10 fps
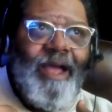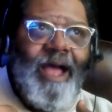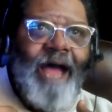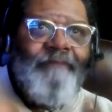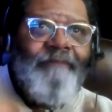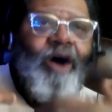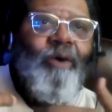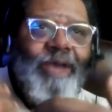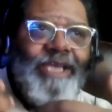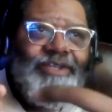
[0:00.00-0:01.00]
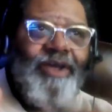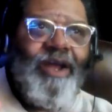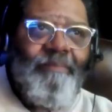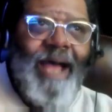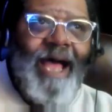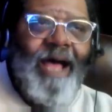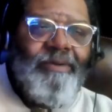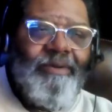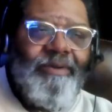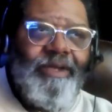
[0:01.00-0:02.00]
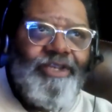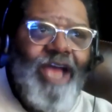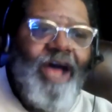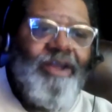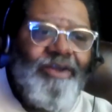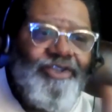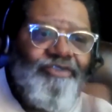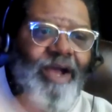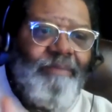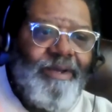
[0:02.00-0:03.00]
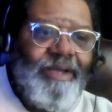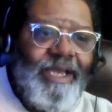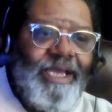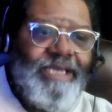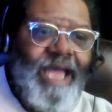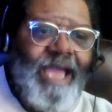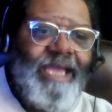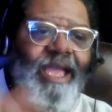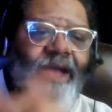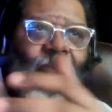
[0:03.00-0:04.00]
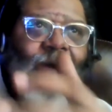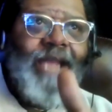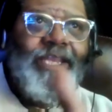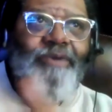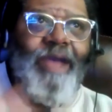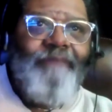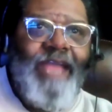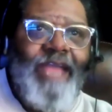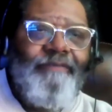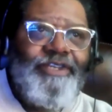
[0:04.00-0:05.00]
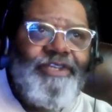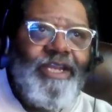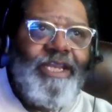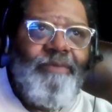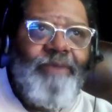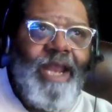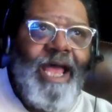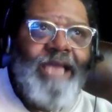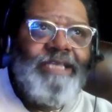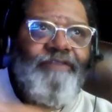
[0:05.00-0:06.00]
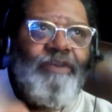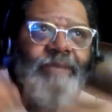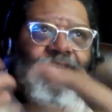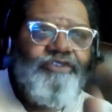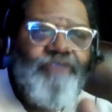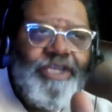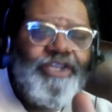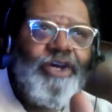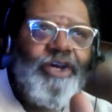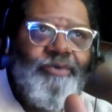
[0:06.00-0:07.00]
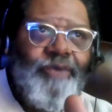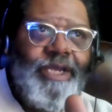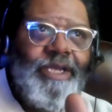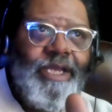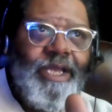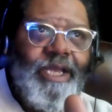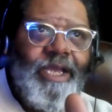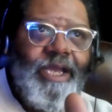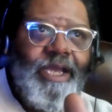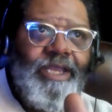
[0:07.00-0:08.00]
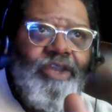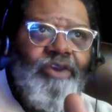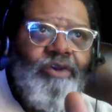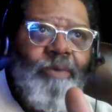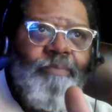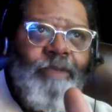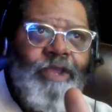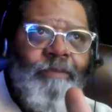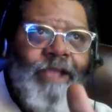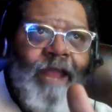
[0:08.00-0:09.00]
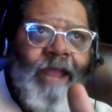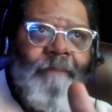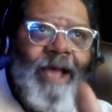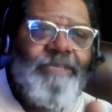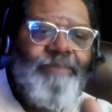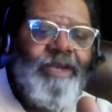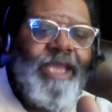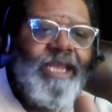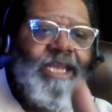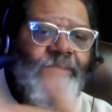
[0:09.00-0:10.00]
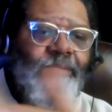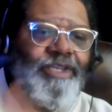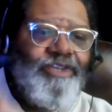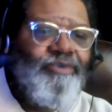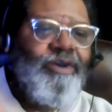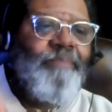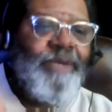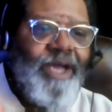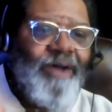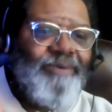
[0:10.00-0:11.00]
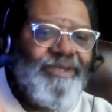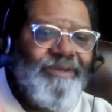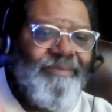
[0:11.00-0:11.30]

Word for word: I've always thought about childhood trauma. It's like, why do you have to have a study to realize if you mistreat children, you go you've got a possibility ended up with screw up adults.